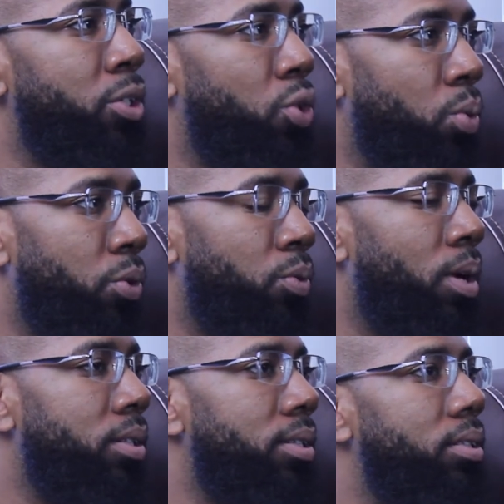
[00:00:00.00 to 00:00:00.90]
mentor
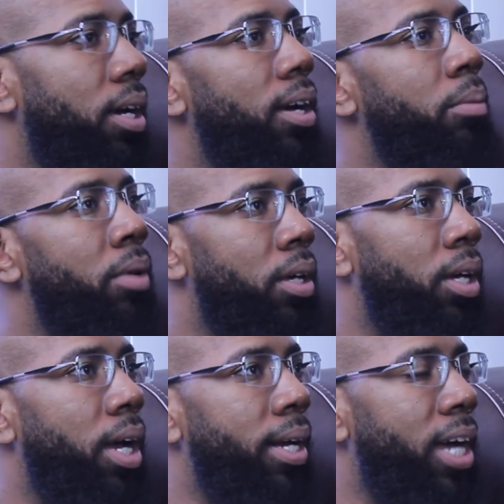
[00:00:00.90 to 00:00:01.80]
throughout this time,
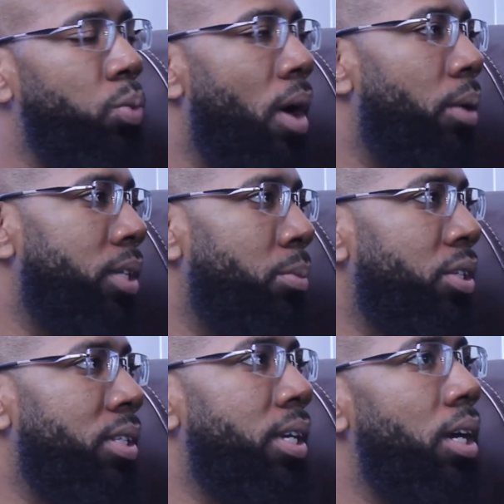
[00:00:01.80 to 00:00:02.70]
and that's why I was able to
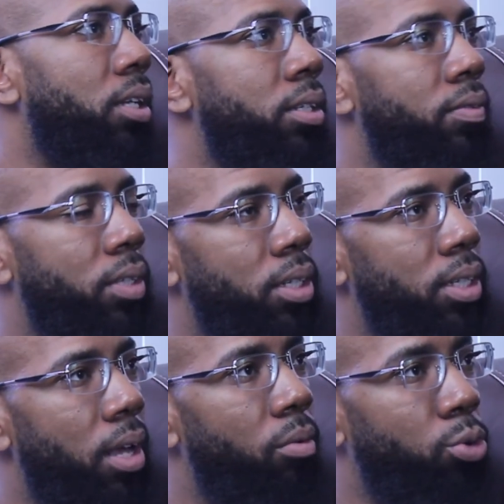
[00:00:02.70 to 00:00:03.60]
scale it to
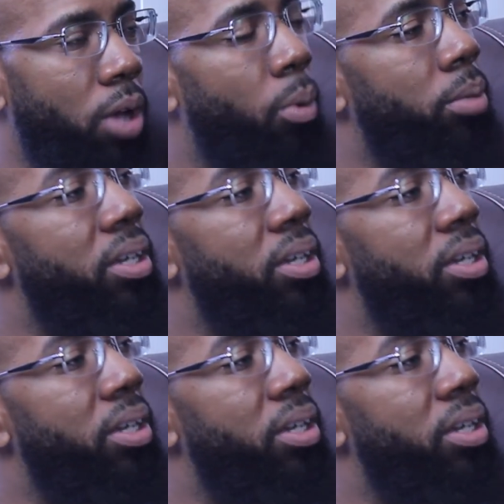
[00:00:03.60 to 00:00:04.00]
this level. So I want to